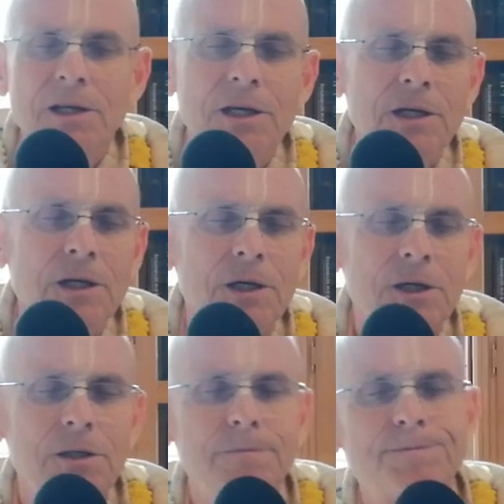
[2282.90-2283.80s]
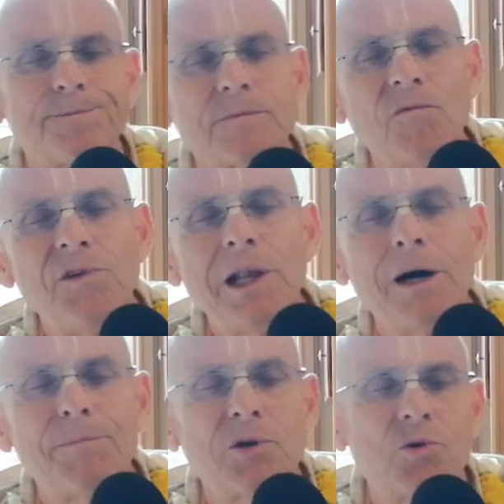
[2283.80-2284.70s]
in the uh,
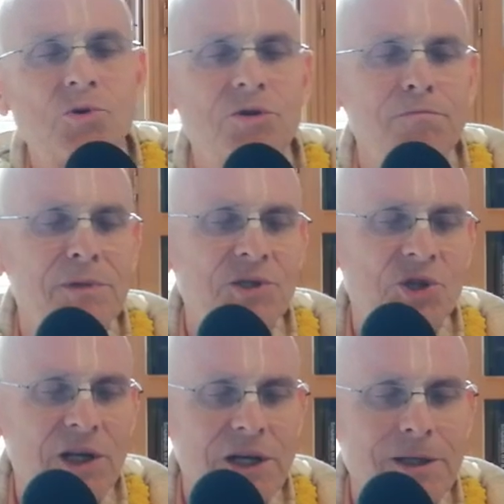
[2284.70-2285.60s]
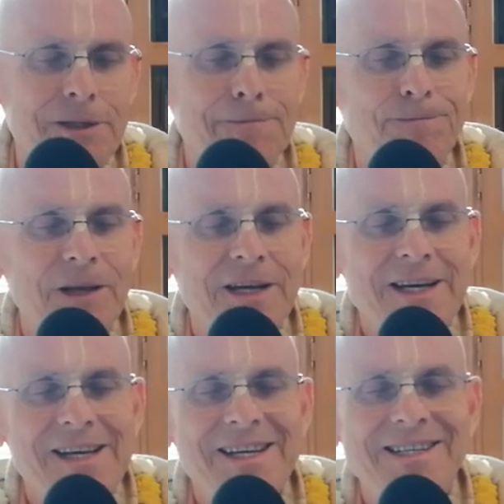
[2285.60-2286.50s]
Vilapa Kusum Manjalami.
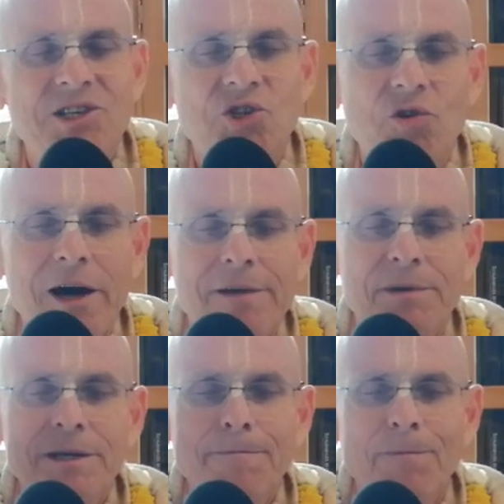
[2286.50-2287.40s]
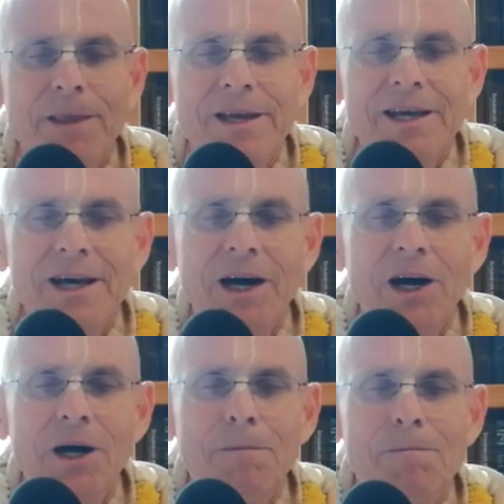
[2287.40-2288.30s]
He's describing
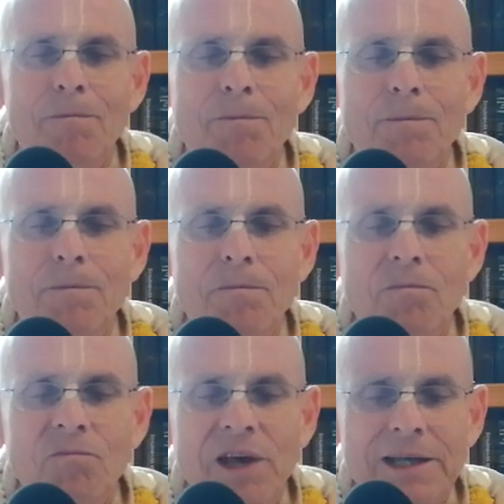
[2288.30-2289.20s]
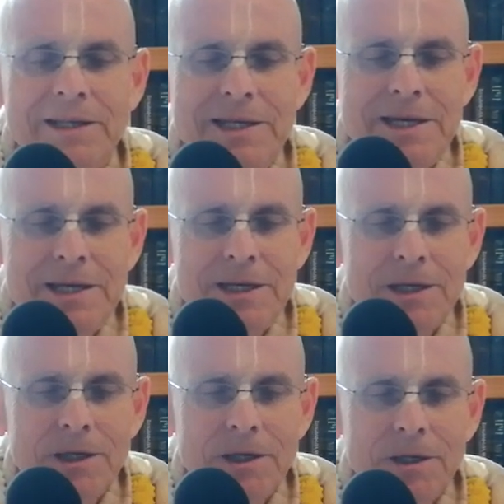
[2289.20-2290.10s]
uh, that
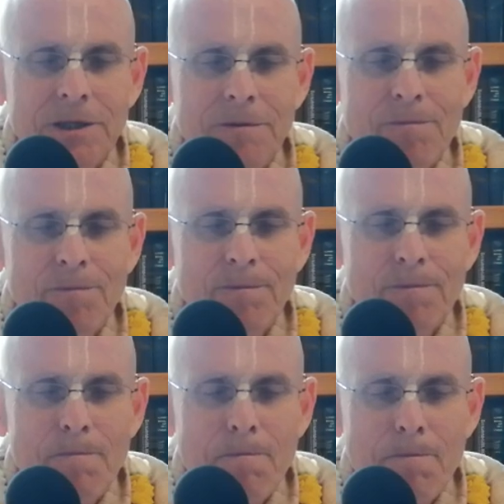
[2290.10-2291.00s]
the uh,